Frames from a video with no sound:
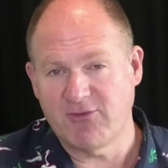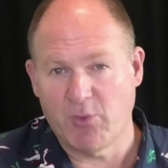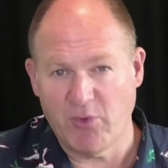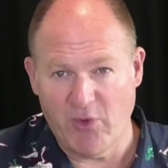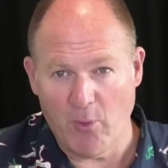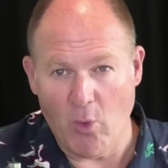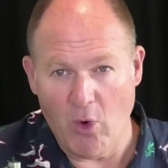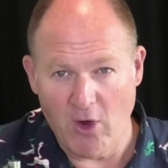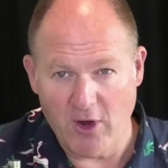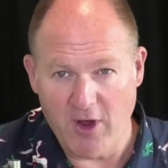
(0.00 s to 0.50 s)

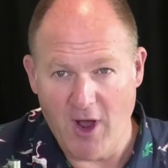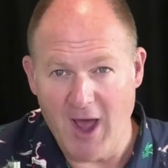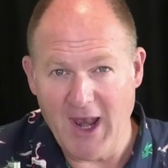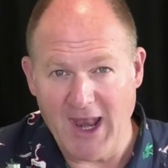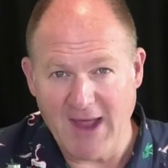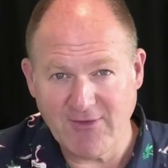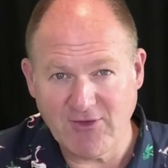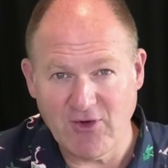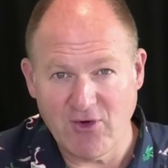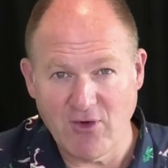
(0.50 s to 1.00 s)
the work I
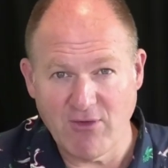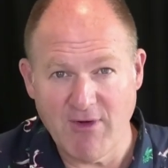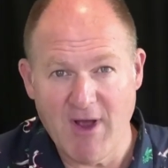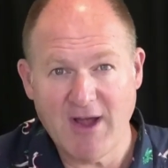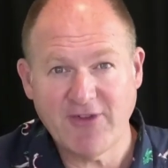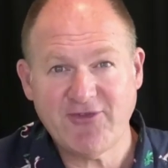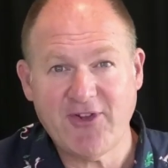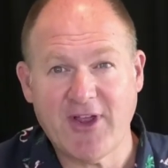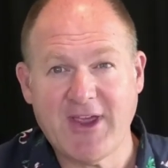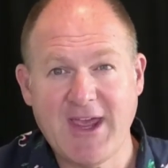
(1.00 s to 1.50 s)
love to do,
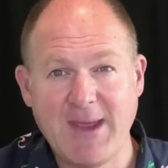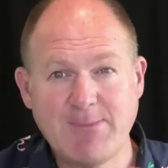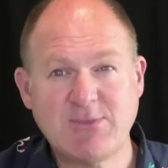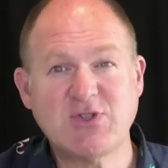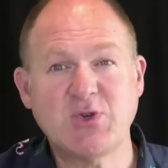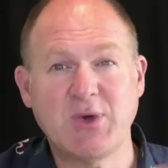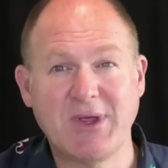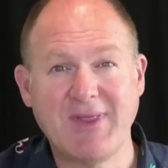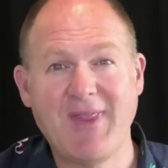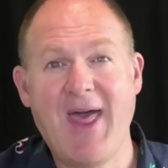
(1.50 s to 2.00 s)
right? So keep
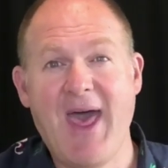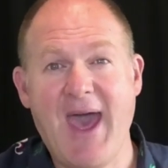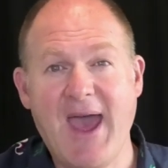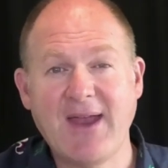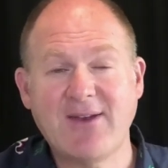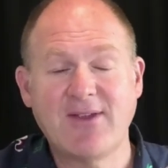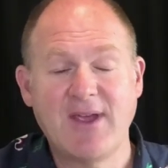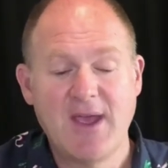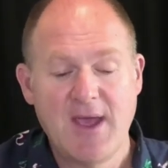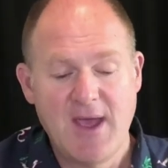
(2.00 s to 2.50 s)
doing
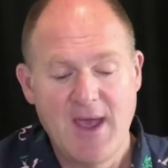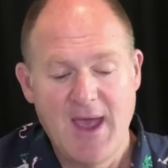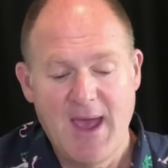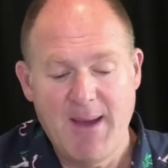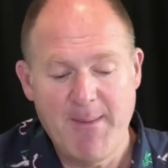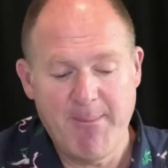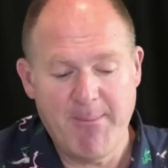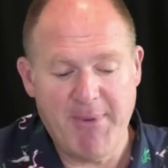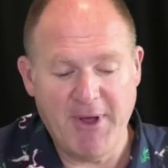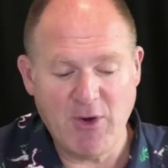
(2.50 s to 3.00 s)
that,
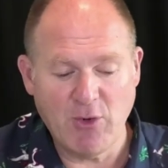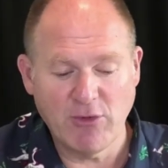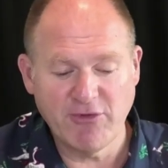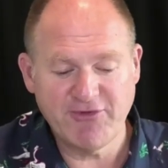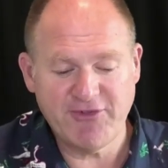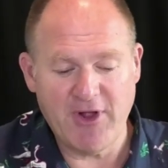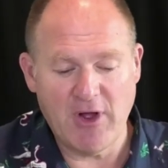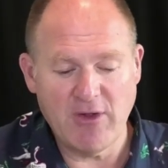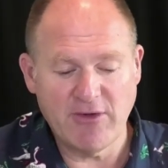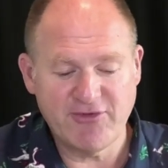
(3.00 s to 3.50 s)
but
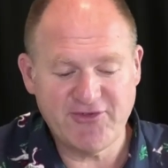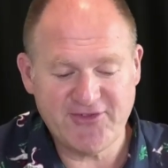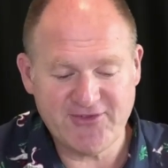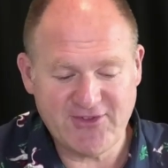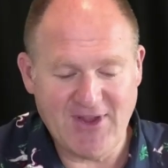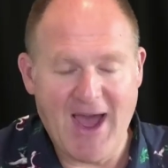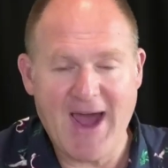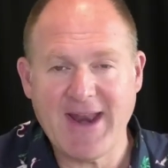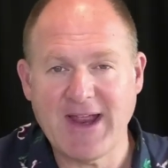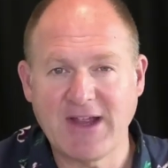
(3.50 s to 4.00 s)
also
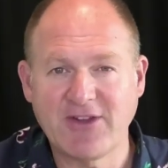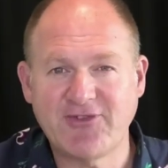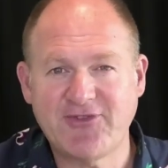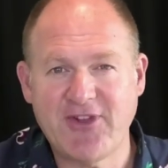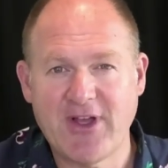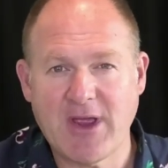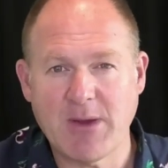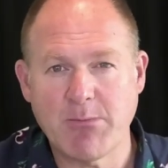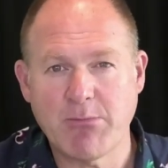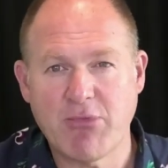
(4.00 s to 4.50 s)
starting a
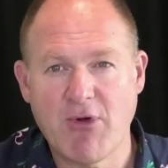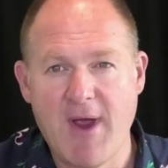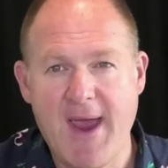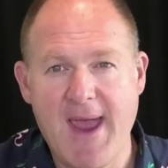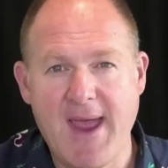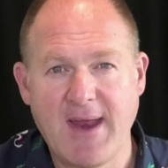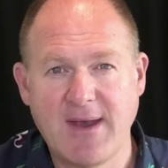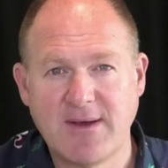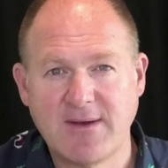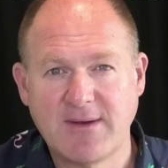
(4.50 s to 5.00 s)
second
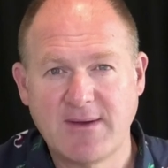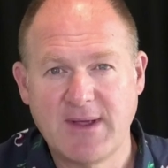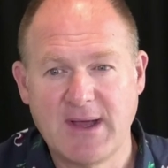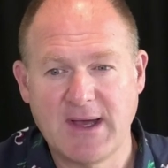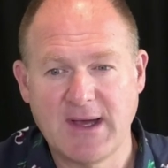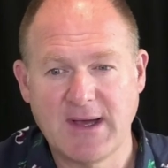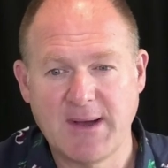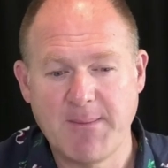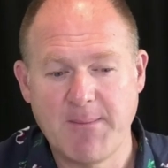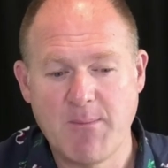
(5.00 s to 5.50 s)
brand,
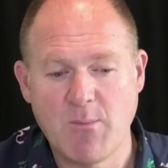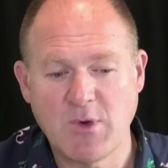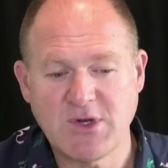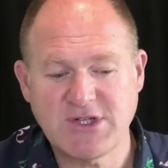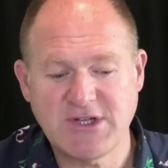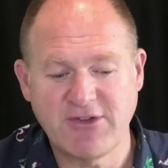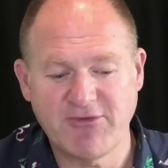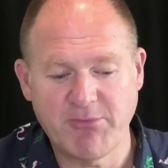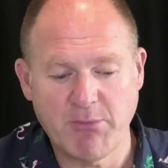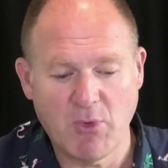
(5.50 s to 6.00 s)
um,
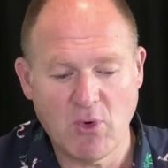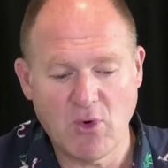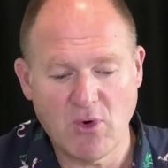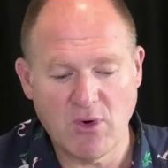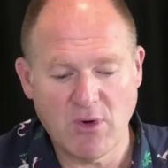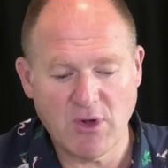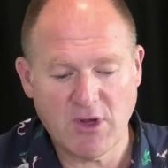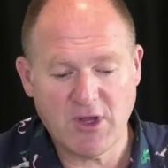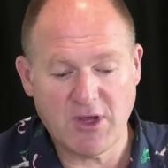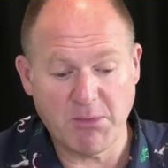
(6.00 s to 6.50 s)
which is
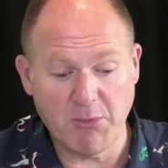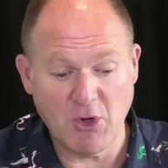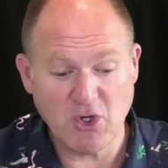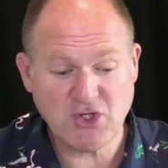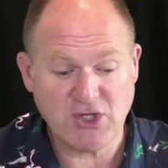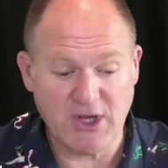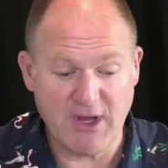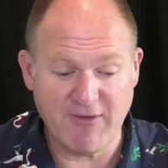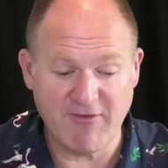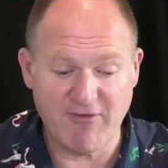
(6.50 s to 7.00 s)
more
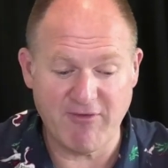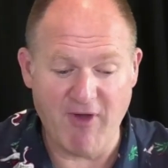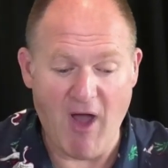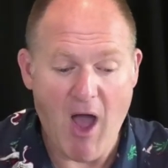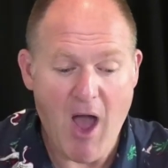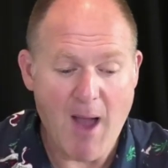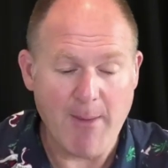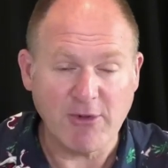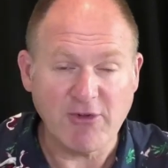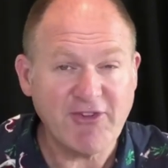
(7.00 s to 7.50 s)
commercially
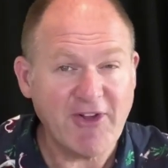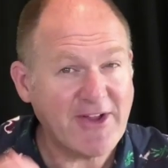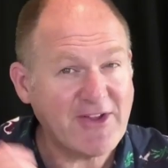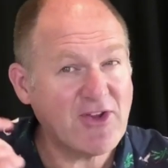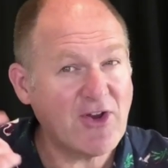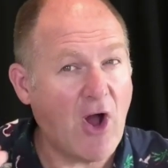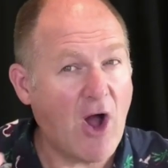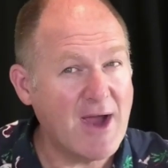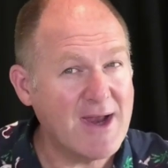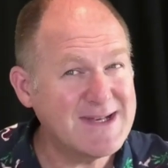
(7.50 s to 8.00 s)
viable. So that's
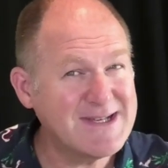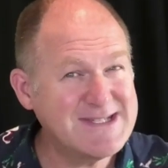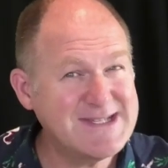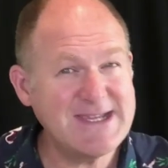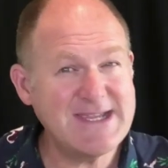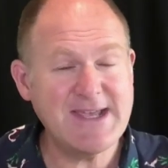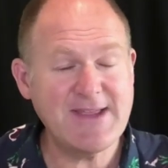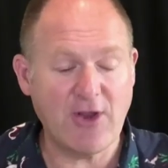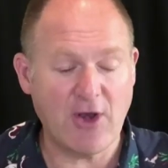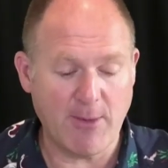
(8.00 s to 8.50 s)
an
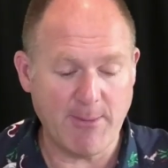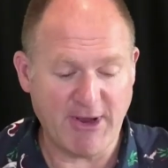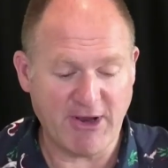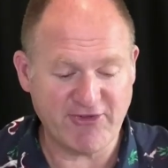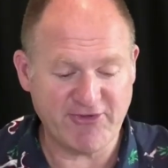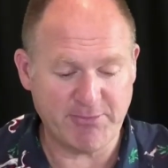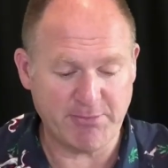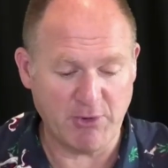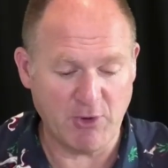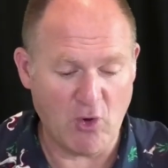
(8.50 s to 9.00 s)
idea that I'm
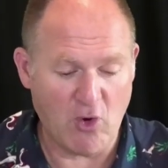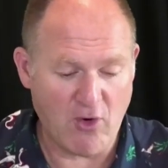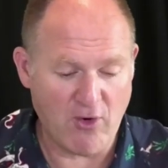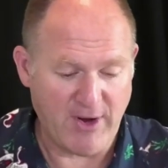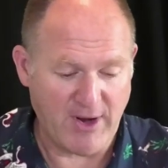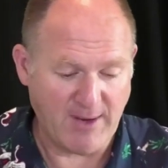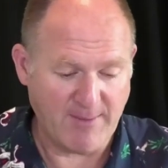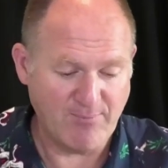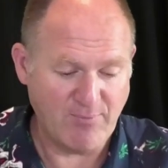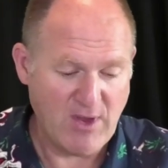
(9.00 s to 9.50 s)

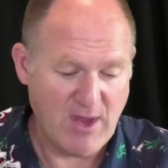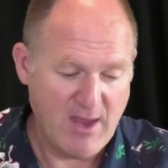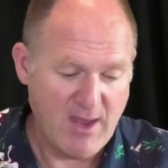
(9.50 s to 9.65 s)
exploring